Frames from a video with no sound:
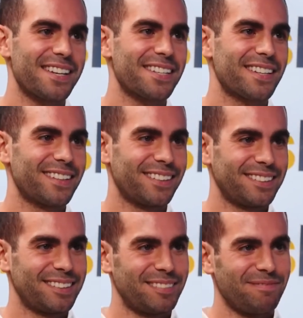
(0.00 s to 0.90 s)
I thought it would have
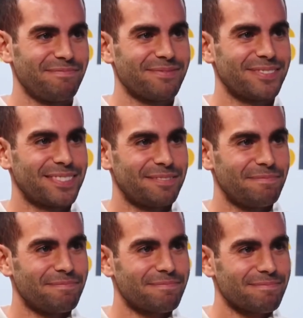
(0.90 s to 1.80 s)
been more because they're
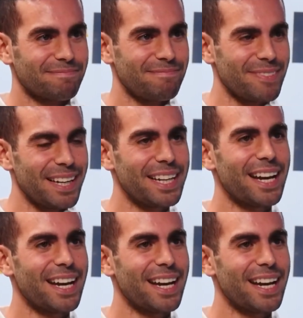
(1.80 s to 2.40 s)
allowing it. I